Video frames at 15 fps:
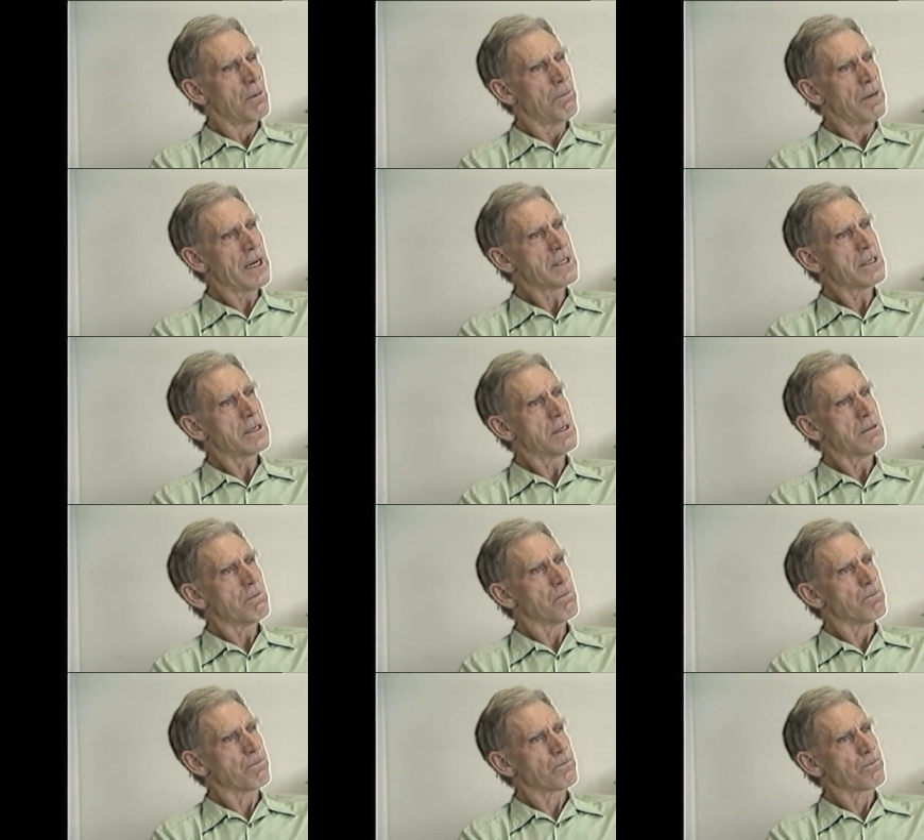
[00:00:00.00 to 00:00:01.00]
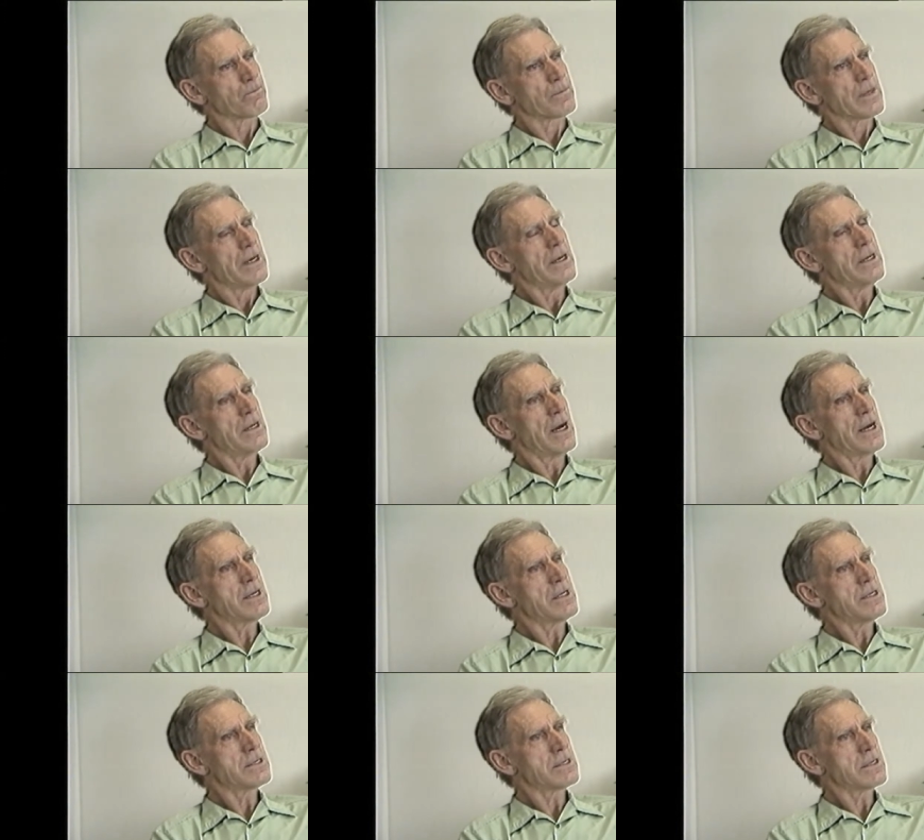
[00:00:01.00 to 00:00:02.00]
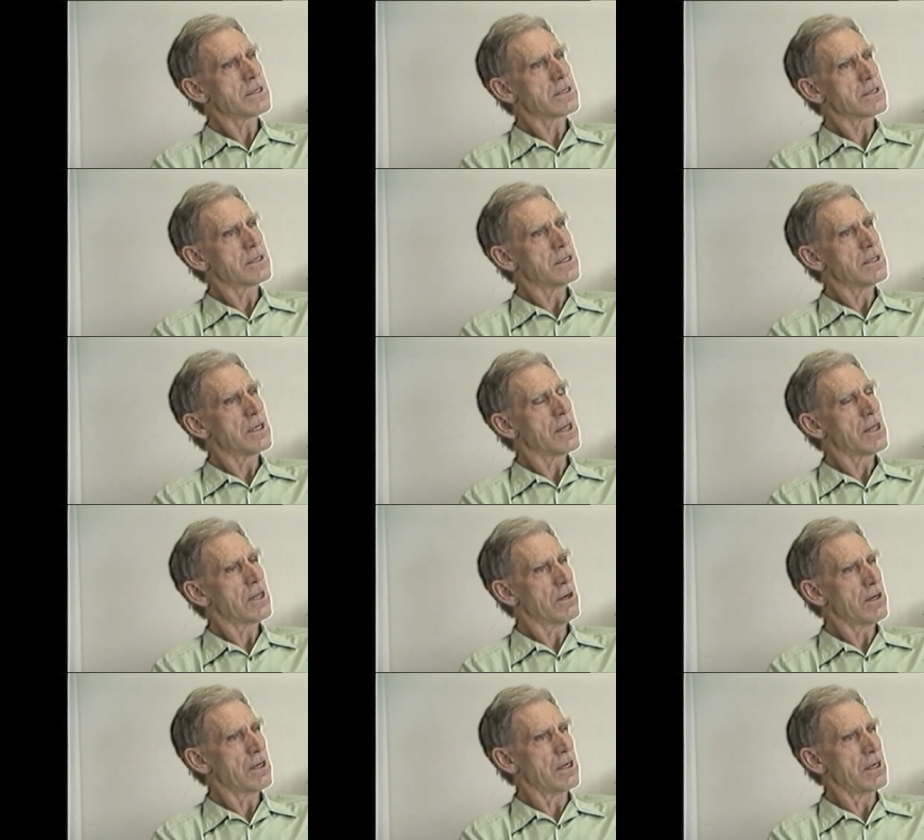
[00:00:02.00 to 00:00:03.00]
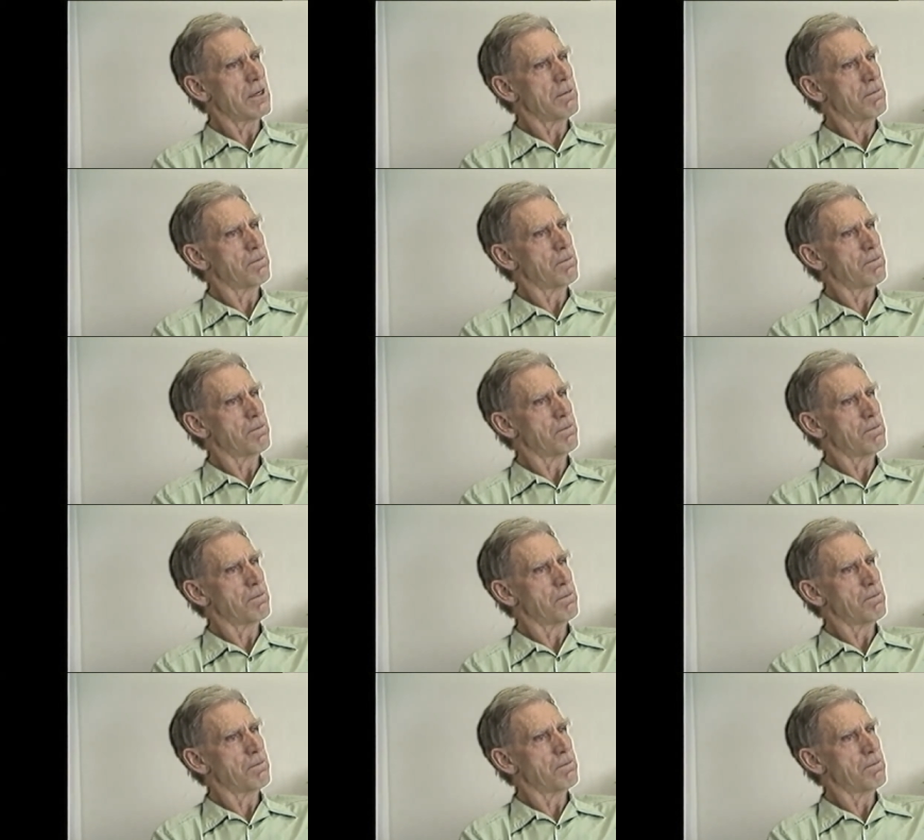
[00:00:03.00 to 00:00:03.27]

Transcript: But in 1963,